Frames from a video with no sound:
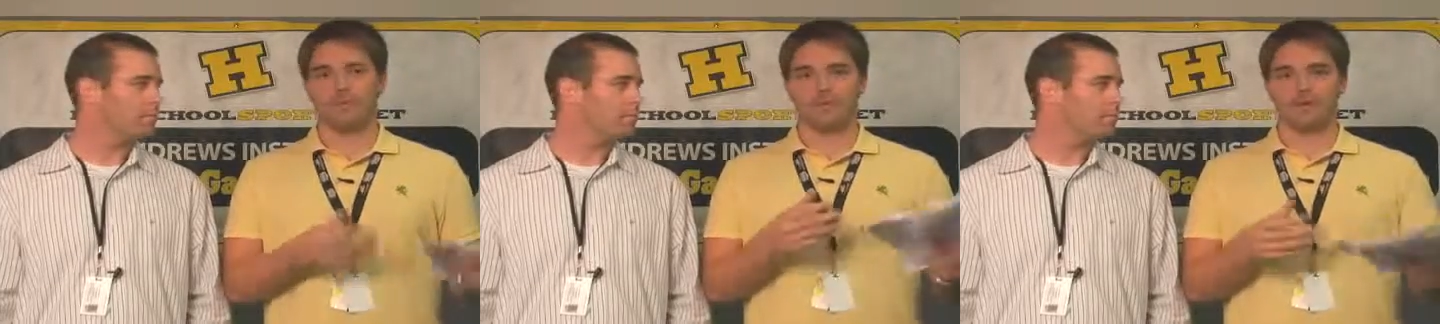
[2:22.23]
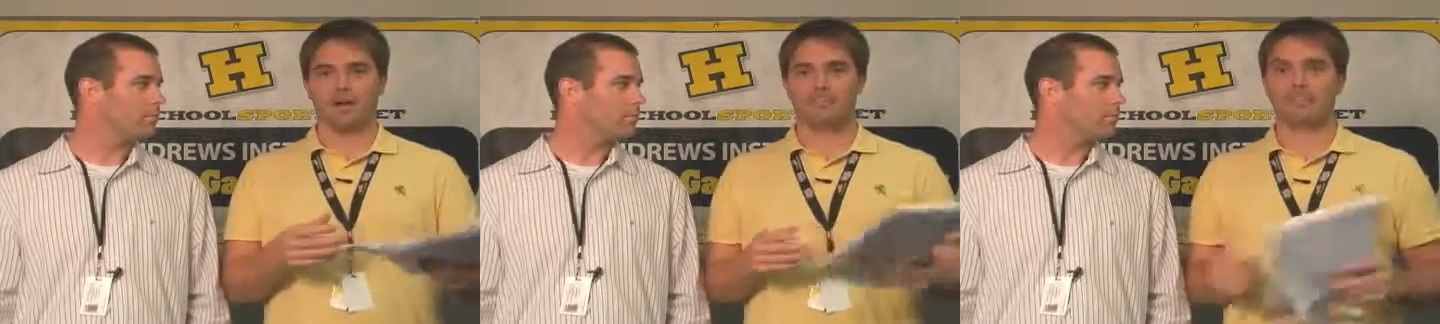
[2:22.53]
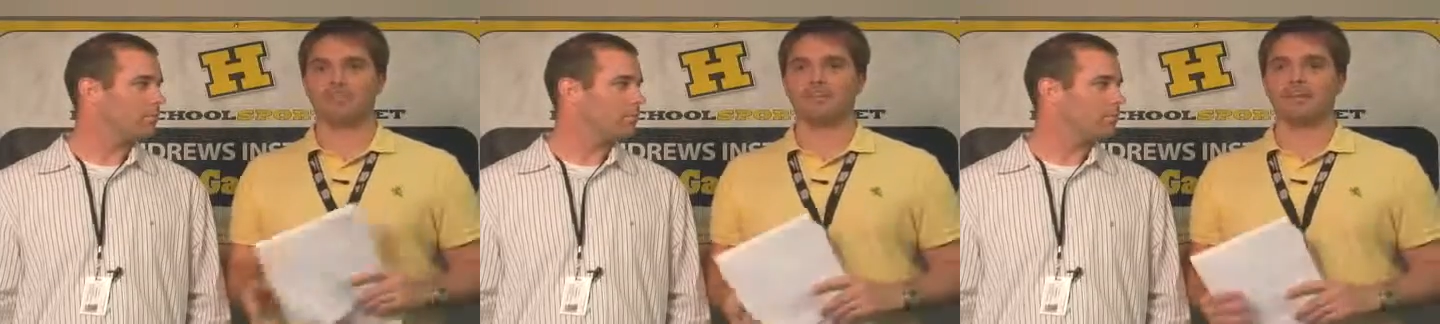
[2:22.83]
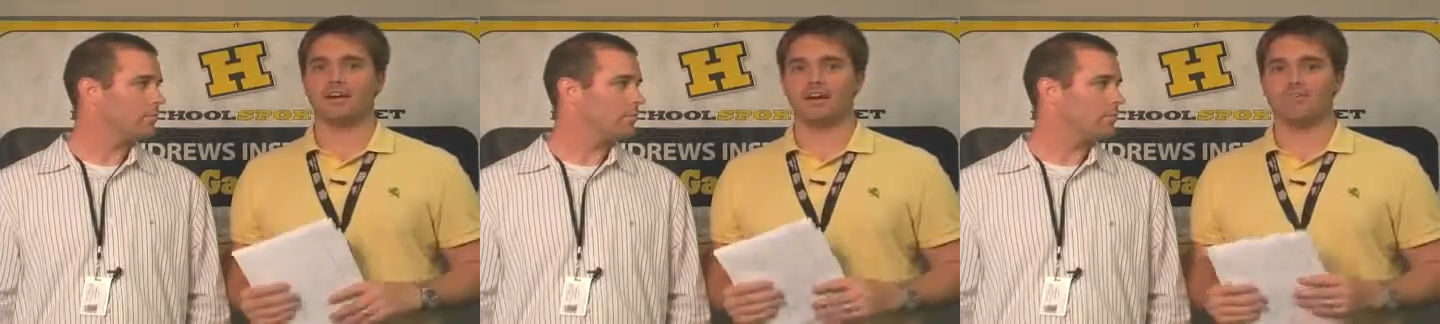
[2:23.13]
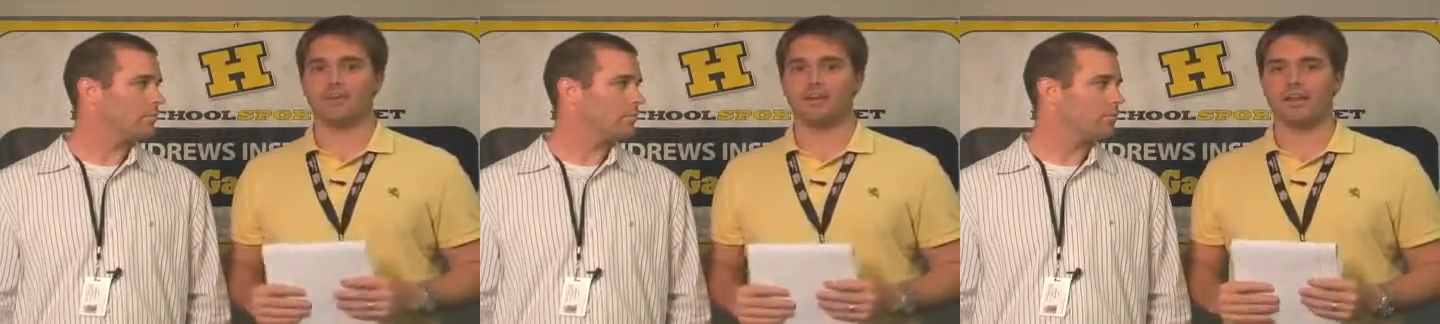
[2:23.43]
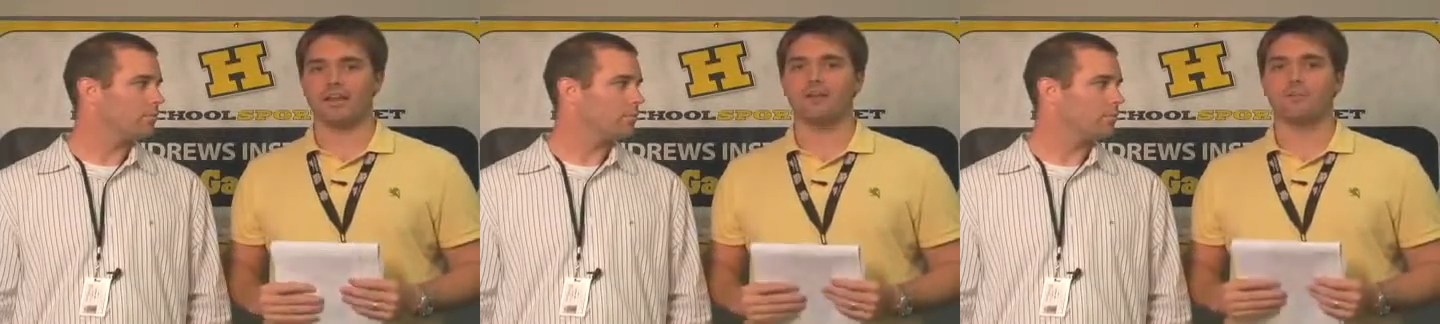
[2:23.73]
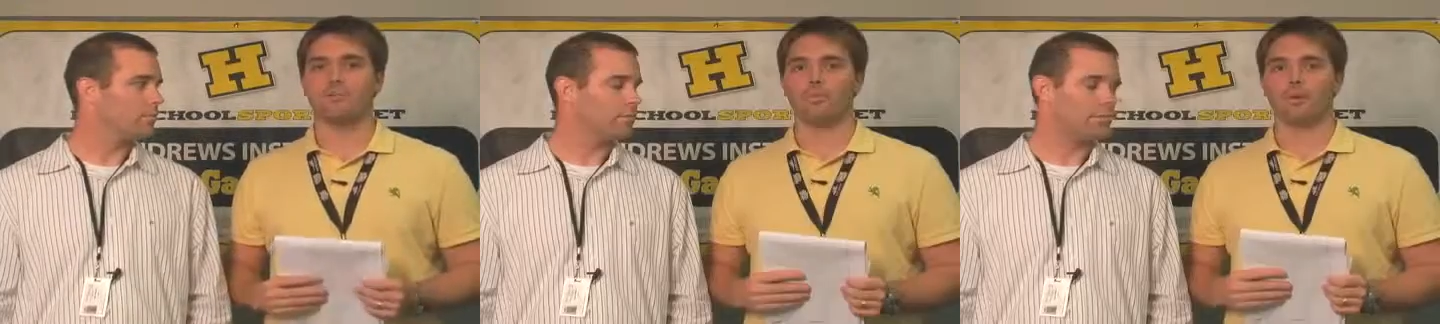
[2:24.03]
Speaker 1: That'll be on pnj.com right
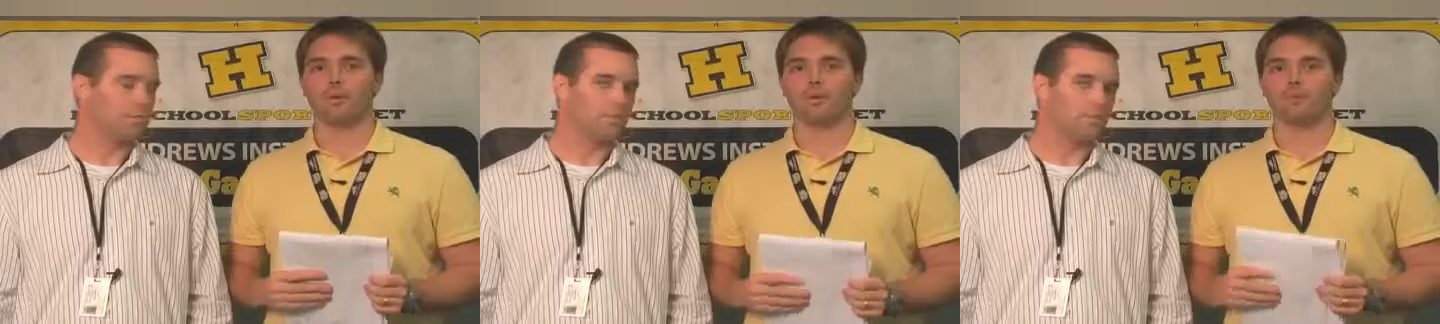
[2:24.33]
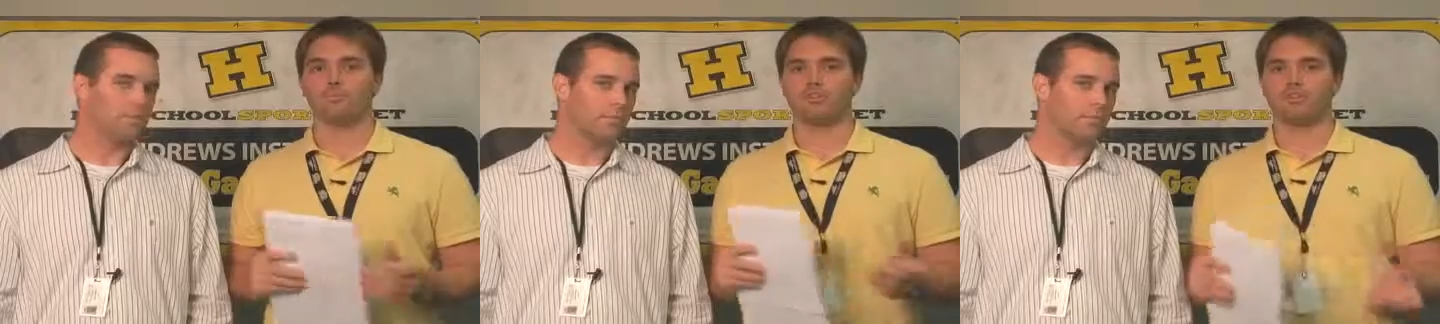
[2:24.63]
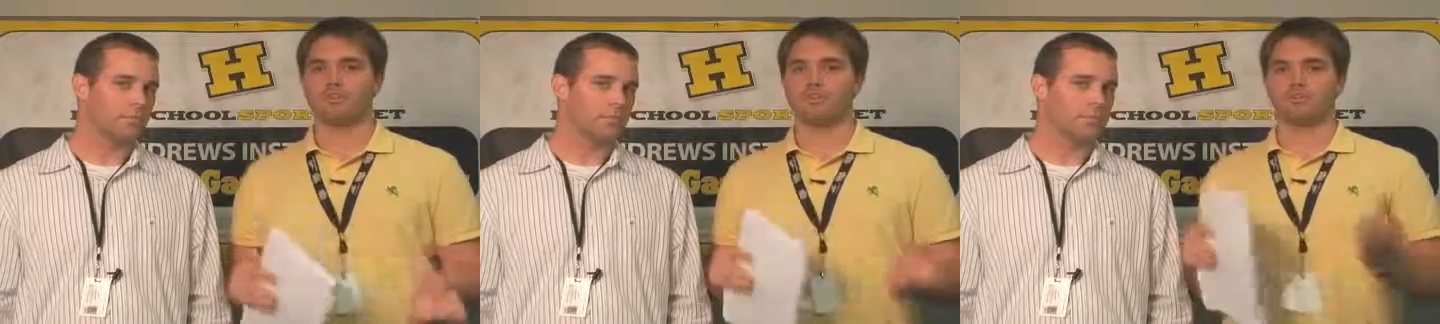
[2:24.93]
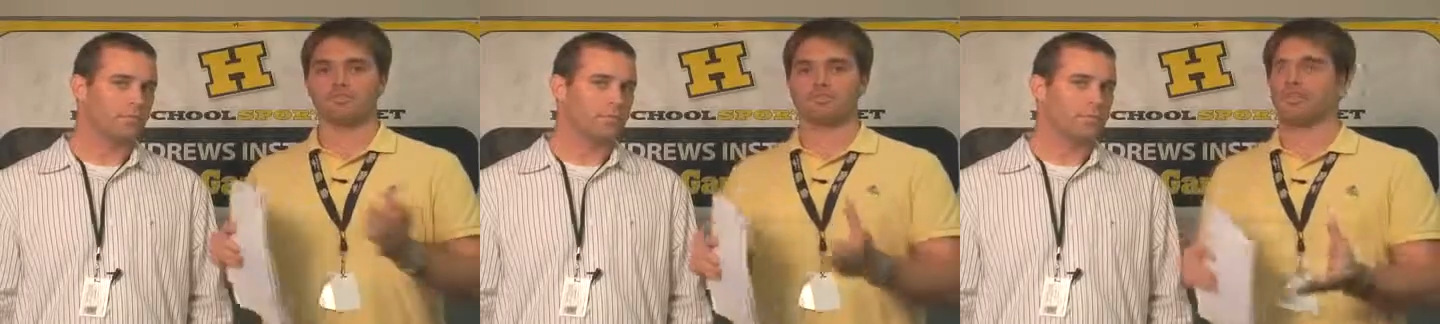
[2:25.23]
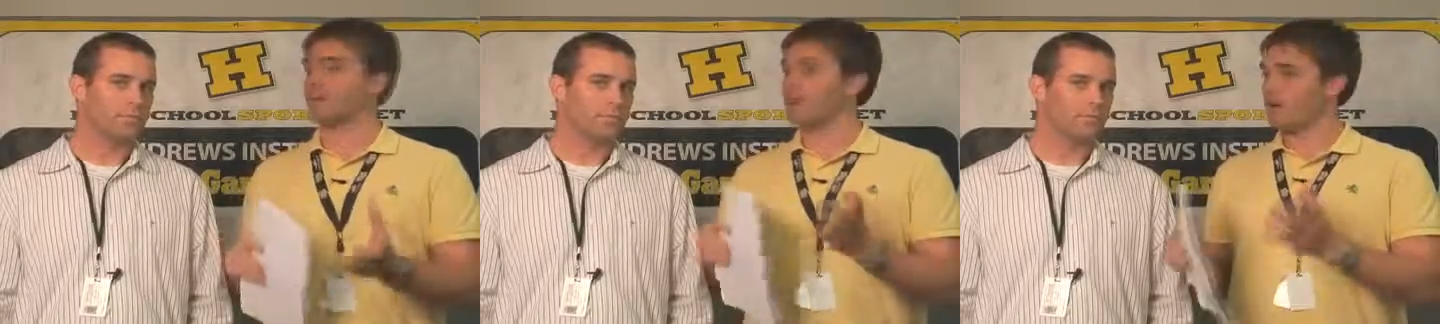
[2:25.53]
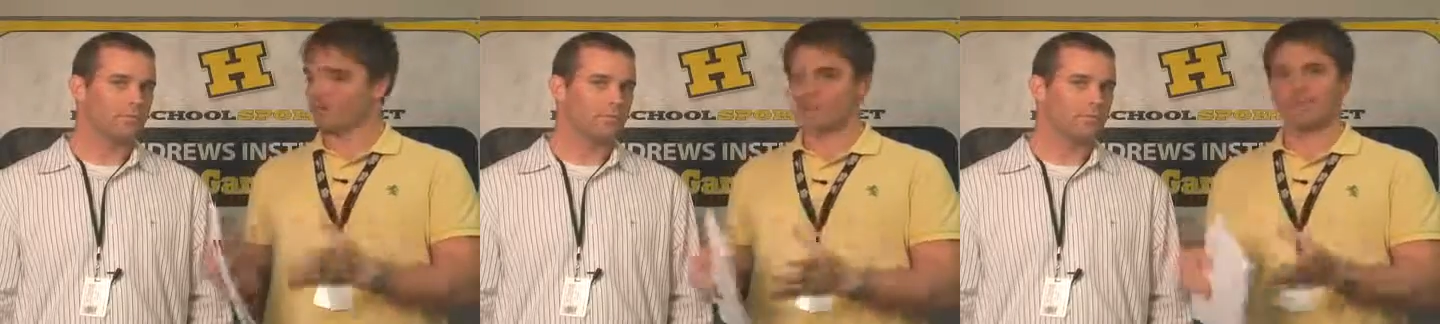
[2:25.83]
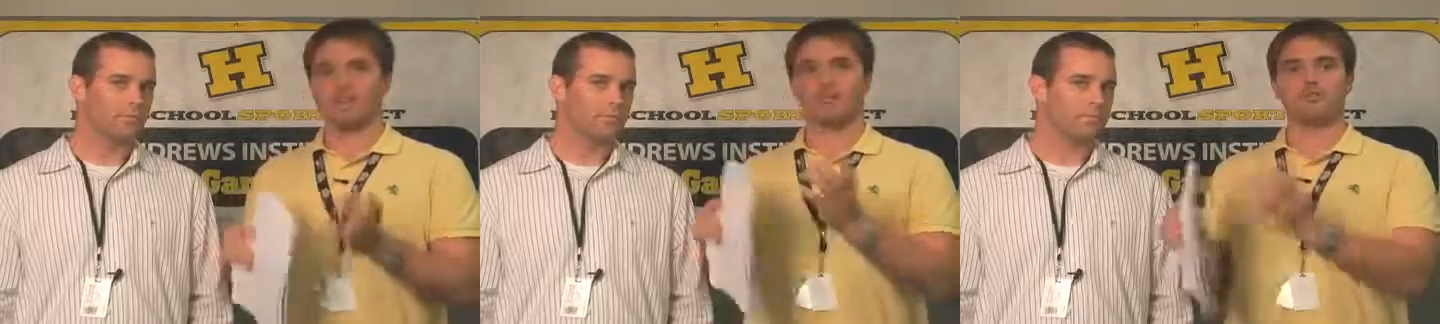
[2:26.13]
now, and and also be sure to check our other
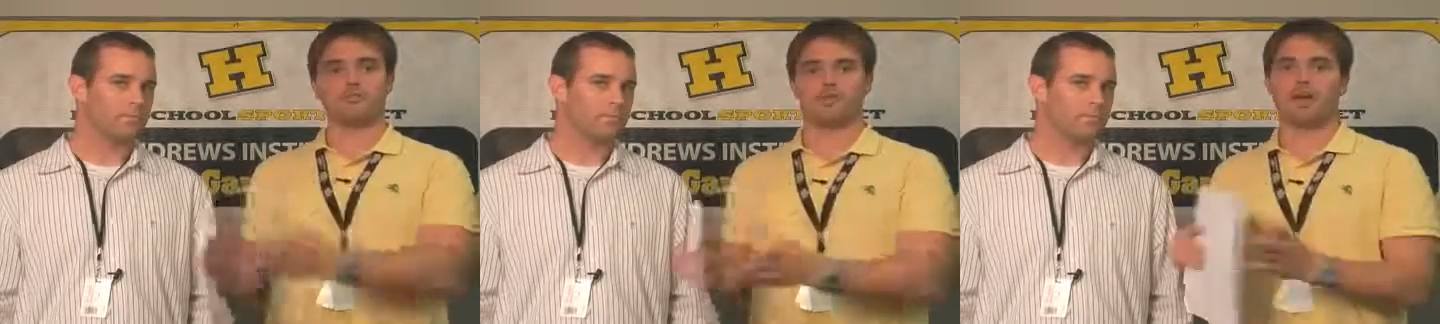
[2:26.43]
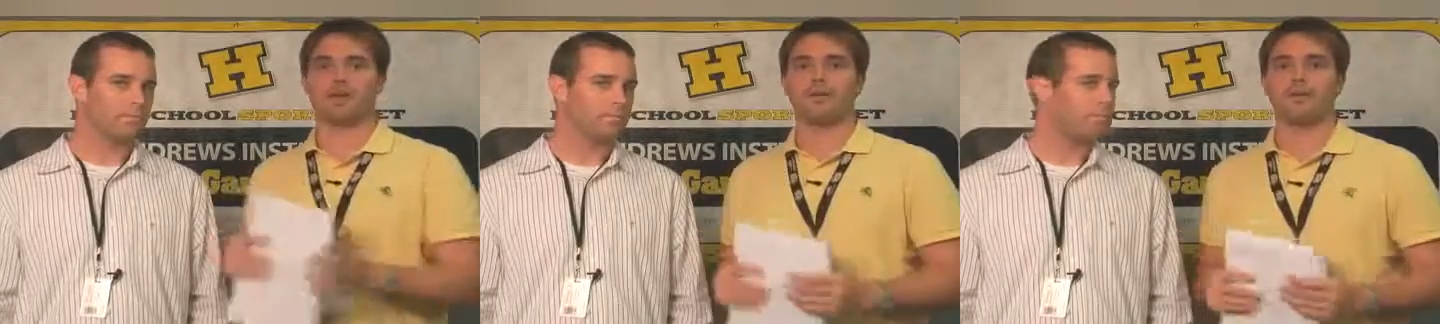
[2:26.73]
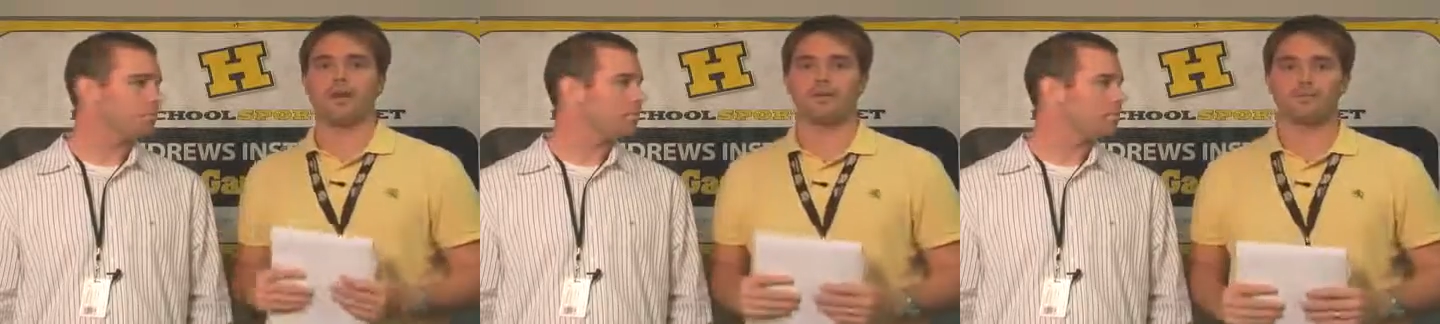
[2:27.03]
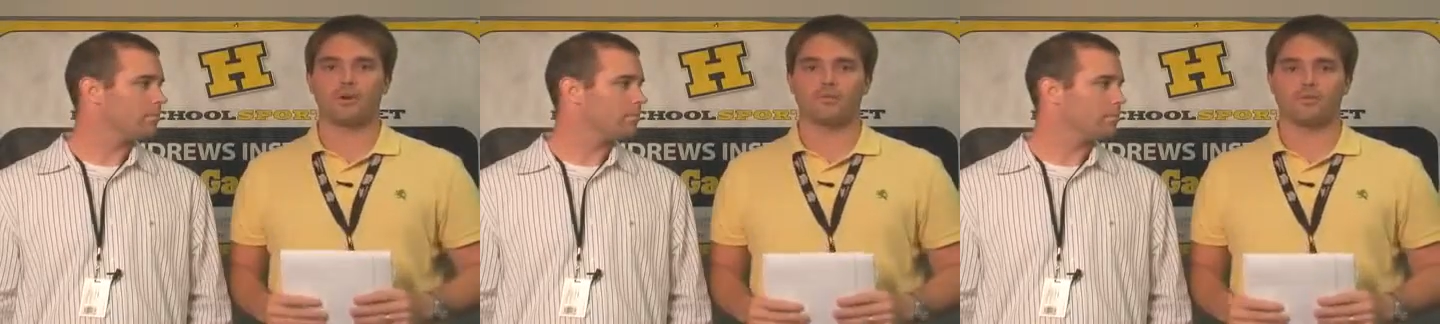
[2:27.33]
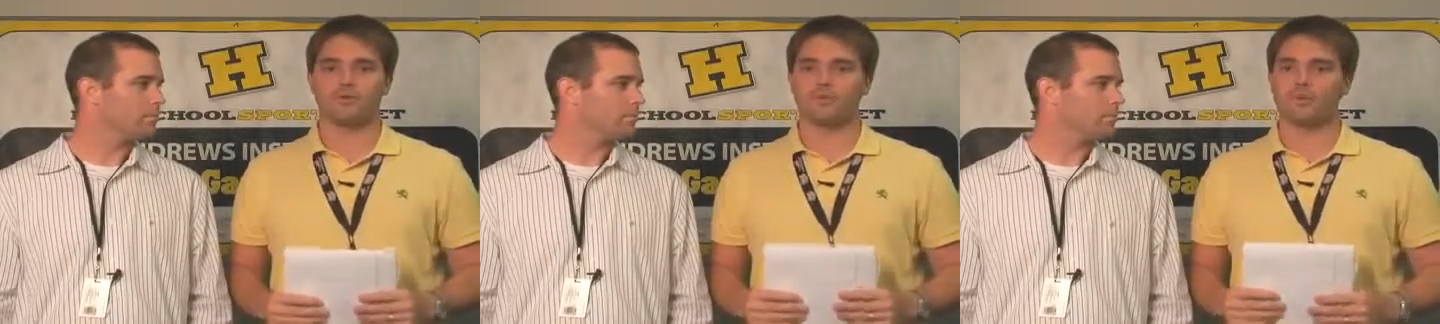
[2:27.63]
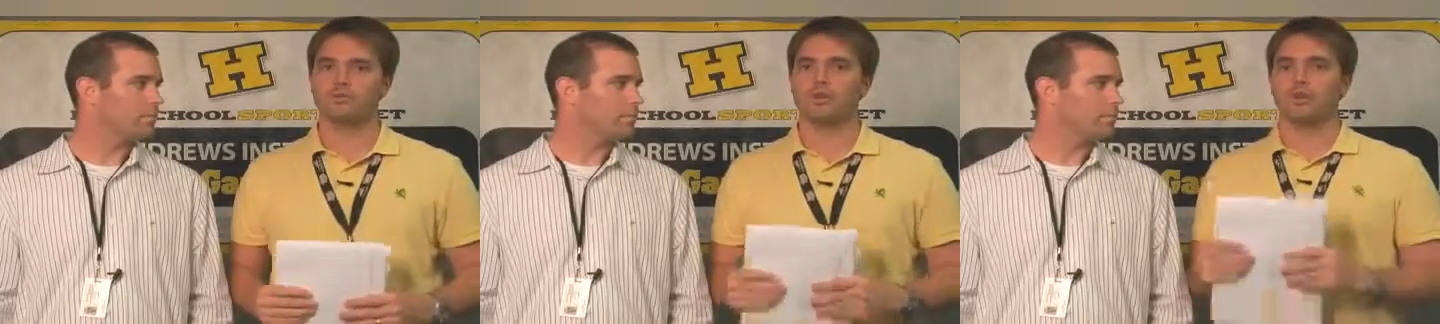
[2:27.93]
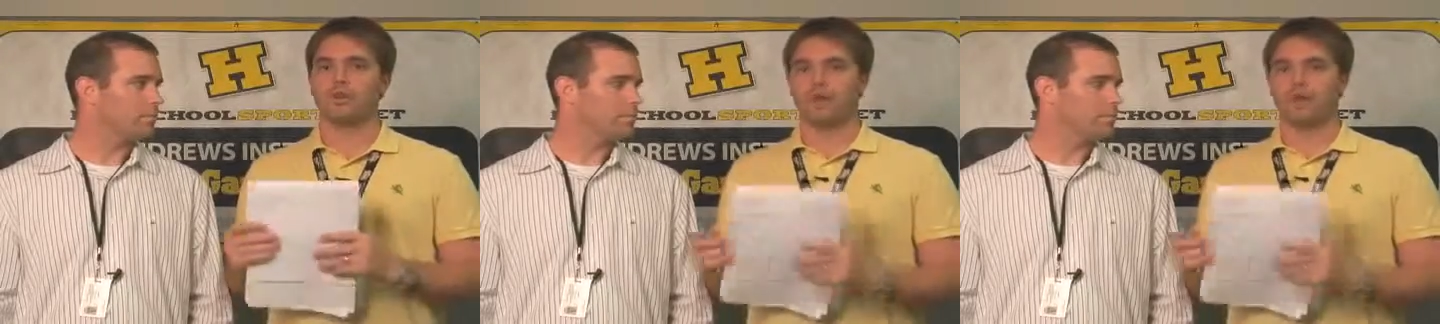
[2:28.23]
videos. Friday we'll have our prep preview.